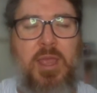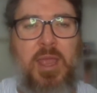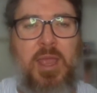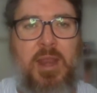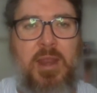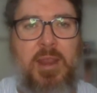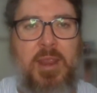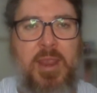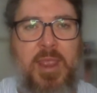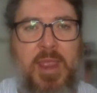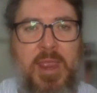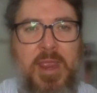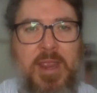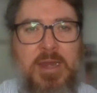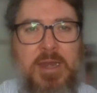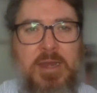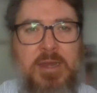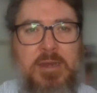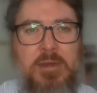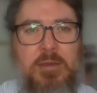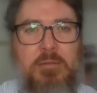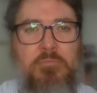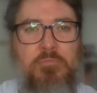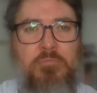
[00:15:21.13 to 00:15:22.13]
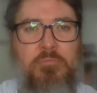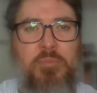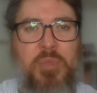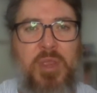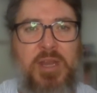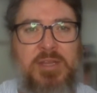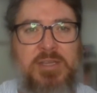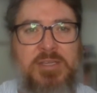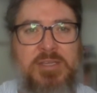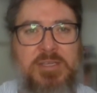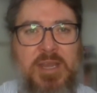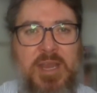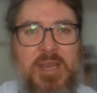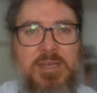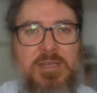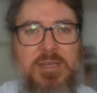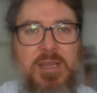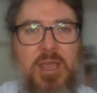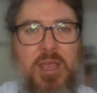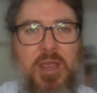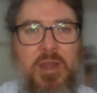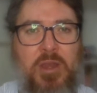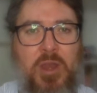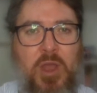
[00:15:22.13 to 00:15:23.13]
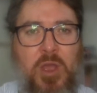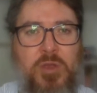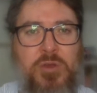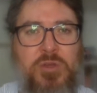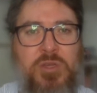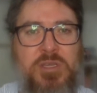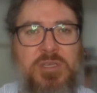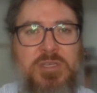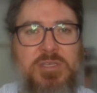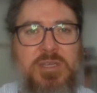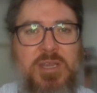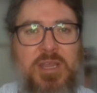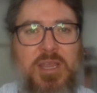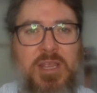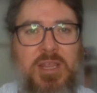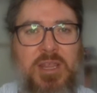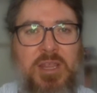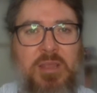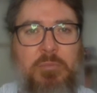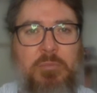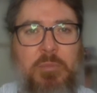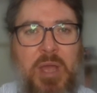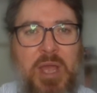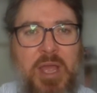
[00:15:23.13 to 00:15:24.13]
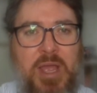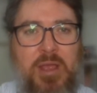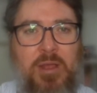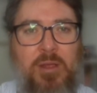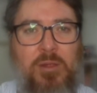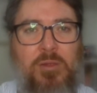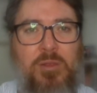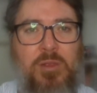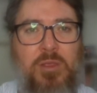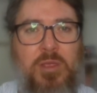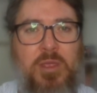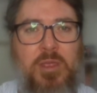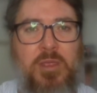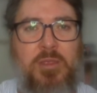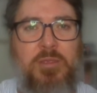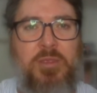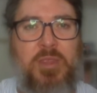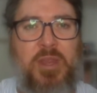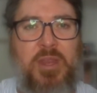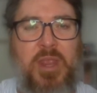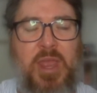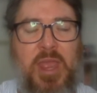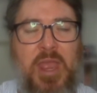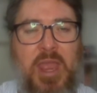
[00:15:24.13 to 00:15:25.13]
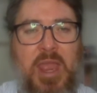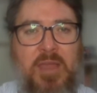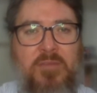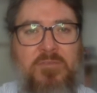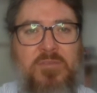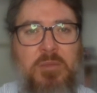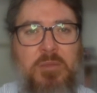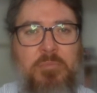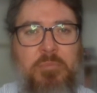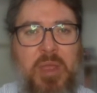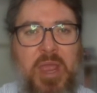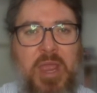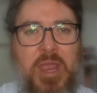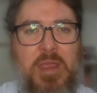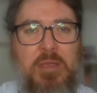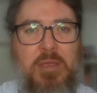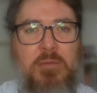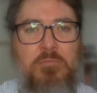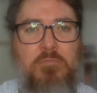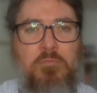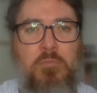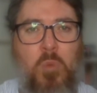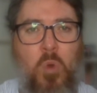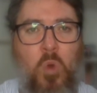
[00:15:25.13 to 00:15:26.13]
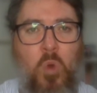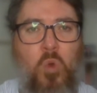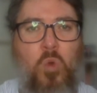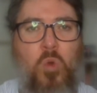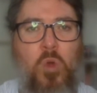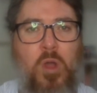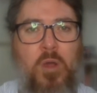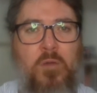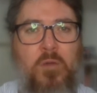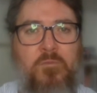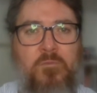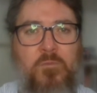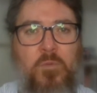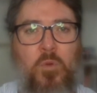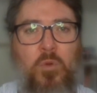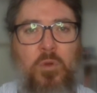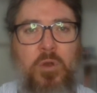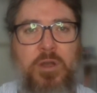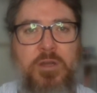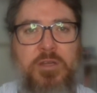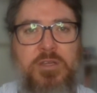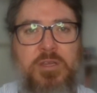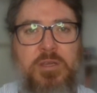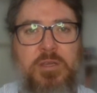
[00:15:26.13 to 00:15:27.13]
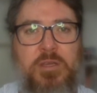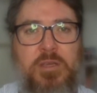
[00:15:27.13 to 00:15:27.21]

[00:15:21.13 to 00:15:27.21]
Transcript: and then been sent a notice in the mail that they have to pay more for it.